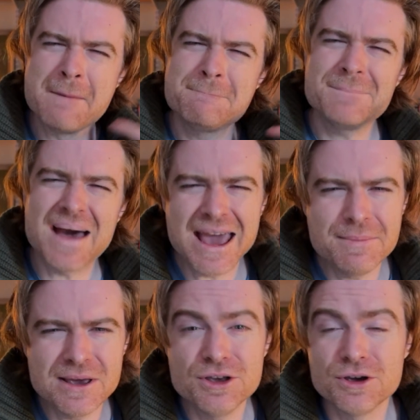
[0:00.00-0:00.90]

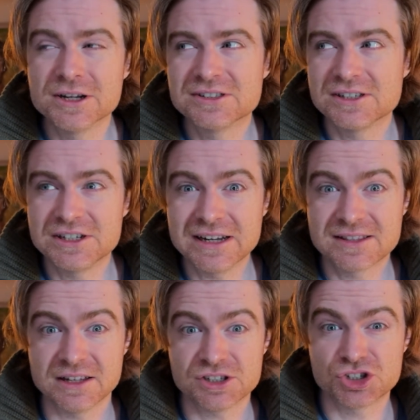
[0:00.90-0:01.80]
Maybe you could
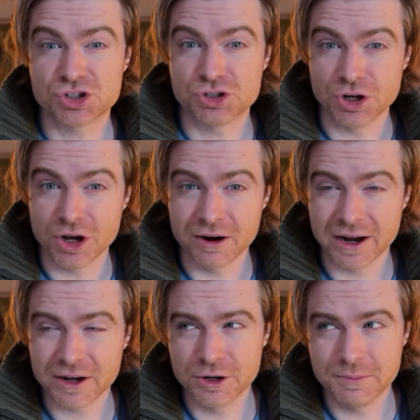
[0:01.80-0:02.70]
suggest that
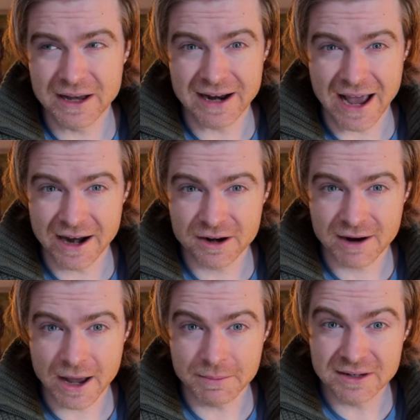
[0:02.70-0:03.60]
stirrer could be an
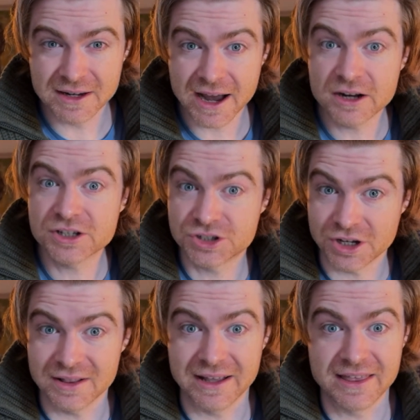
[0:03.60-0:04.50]
anagram indicator.
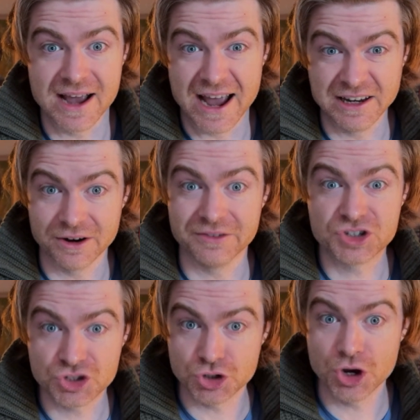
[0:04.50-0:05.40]
Certainly the idea of
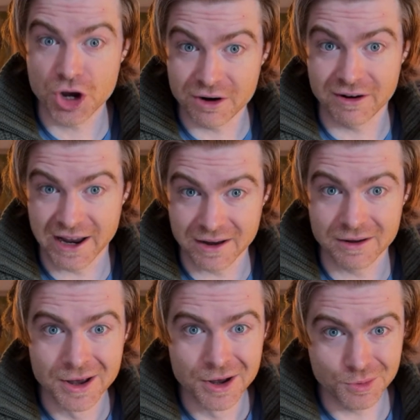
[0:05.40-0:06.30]

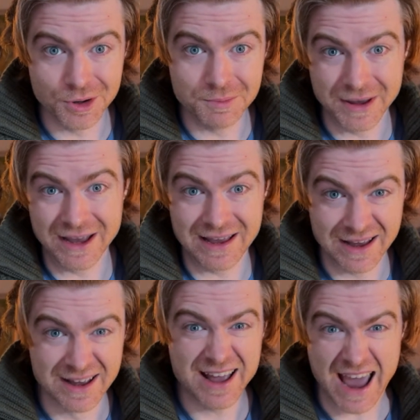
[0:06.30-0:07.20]
stirring would be
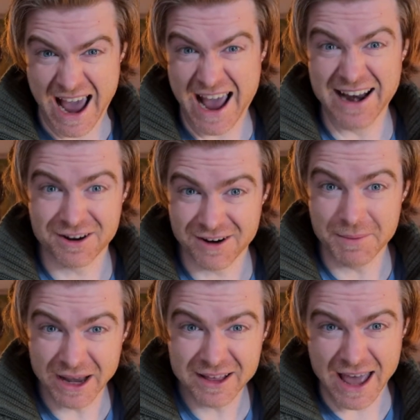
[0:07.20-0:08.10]

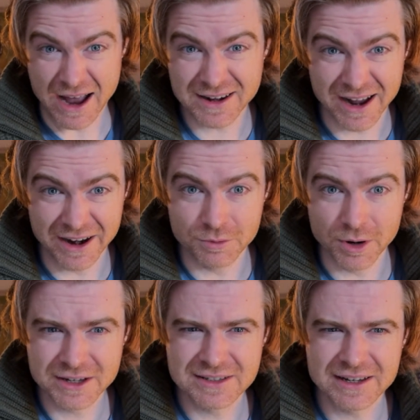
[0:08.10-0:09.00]
anagramming. That kind of
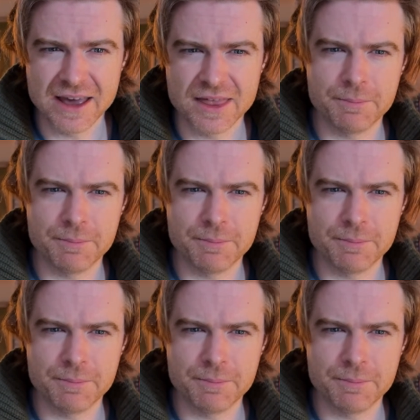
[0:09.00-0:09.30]
works together.